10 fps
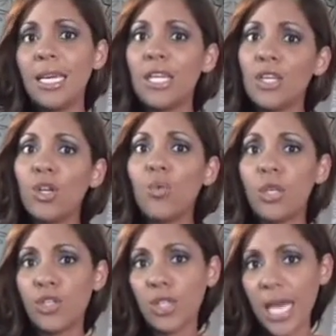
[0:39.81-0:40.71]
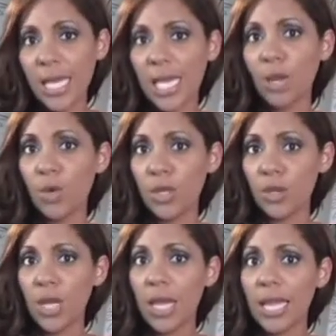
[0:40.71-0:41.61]
what you're liking and what you're
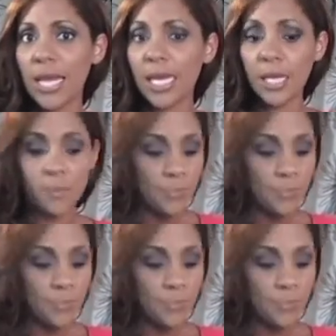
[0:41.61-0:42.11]
not liking.